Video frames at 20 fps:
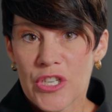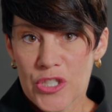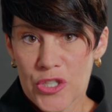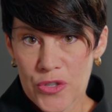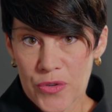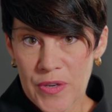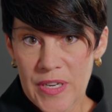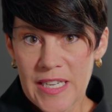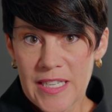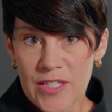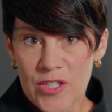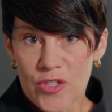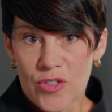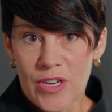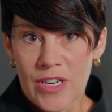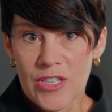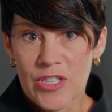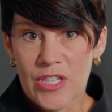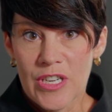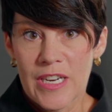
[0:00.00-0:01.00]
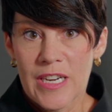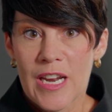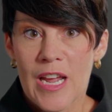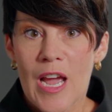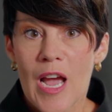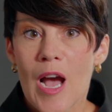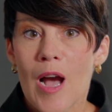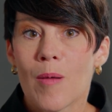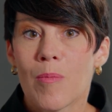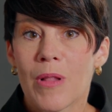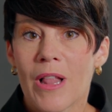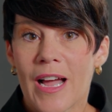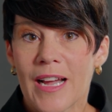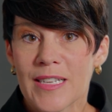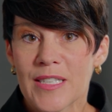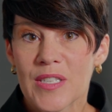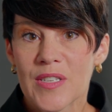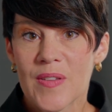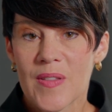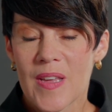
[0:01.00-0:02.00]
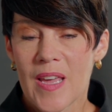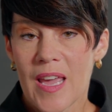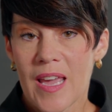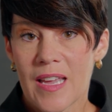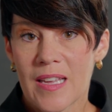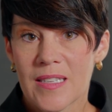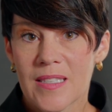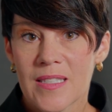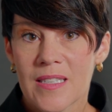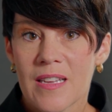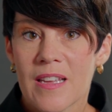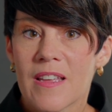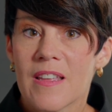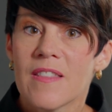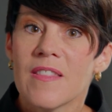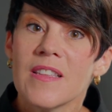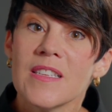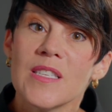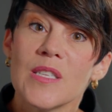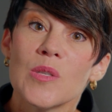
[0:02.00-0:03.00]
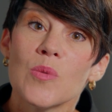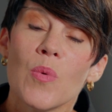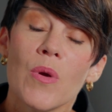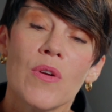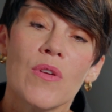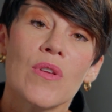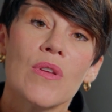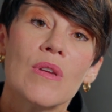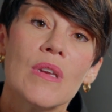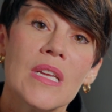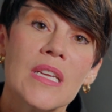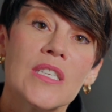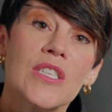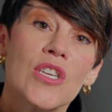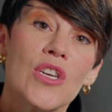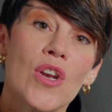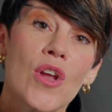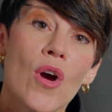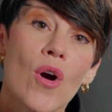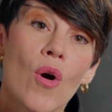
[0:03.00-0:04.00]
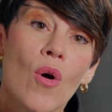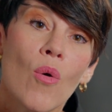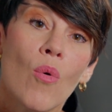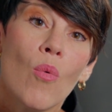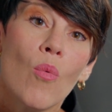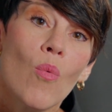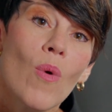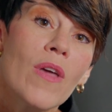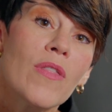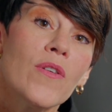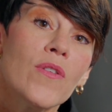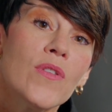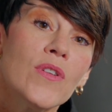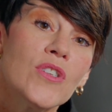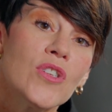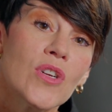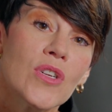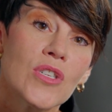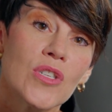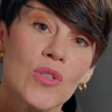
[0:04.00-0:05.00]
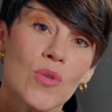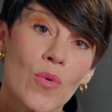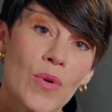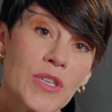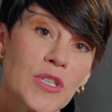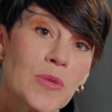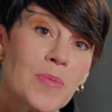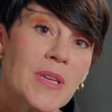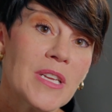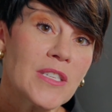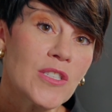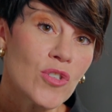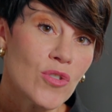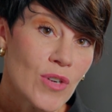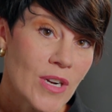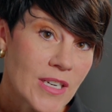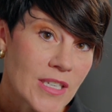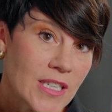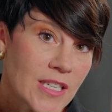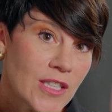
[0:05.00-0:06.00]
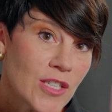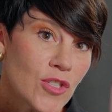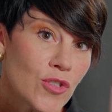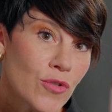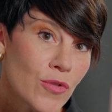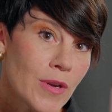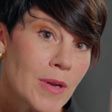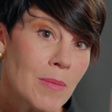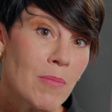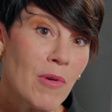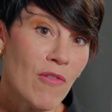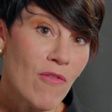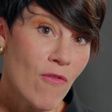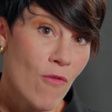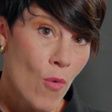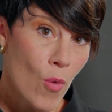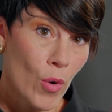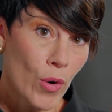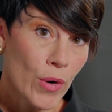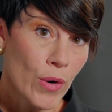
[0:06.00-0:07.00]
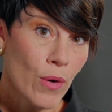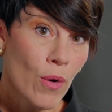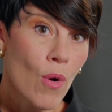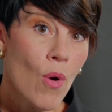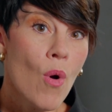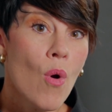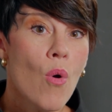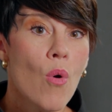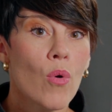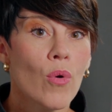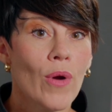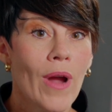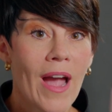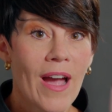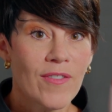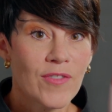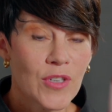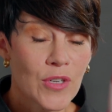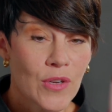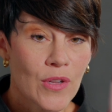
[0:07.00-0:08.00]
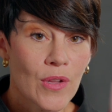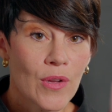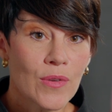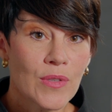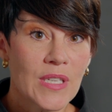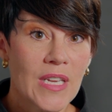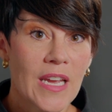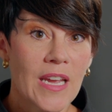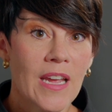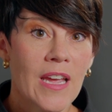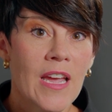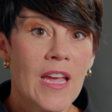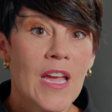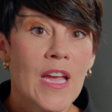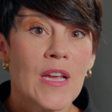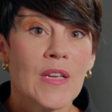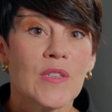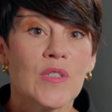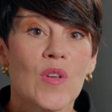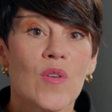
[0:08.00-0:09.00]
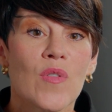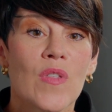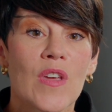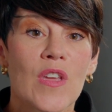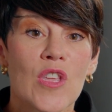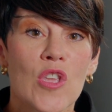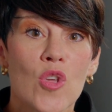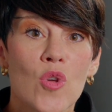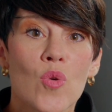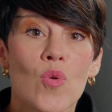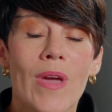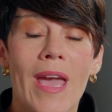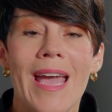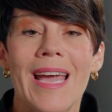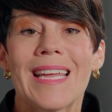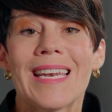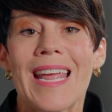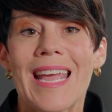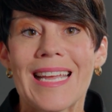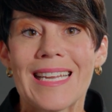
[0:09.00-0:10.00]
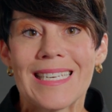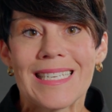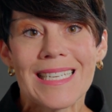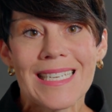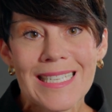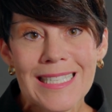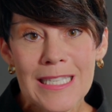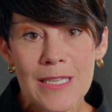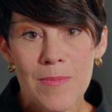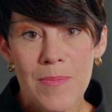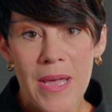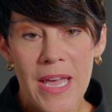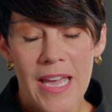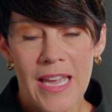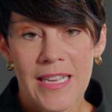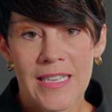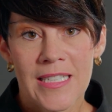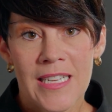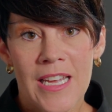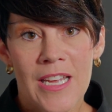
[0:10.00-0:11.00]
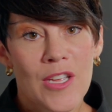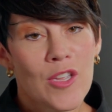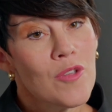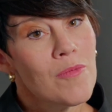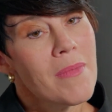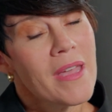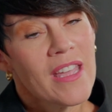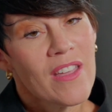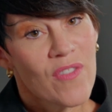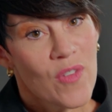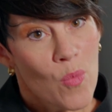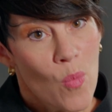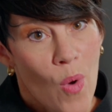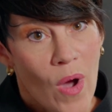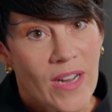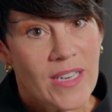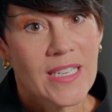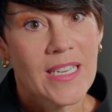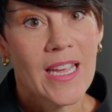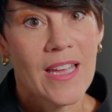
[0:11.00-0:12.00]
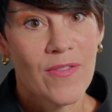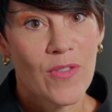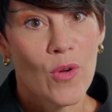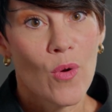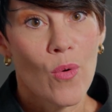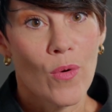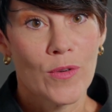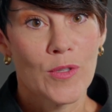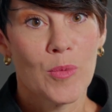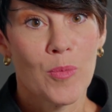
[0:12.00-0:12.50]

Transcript: jury instruction applies to the case. And this is where you need to know whether the judge is going to be instructing the jury before or after closing, so that you can anticipate. You may even want to get the court's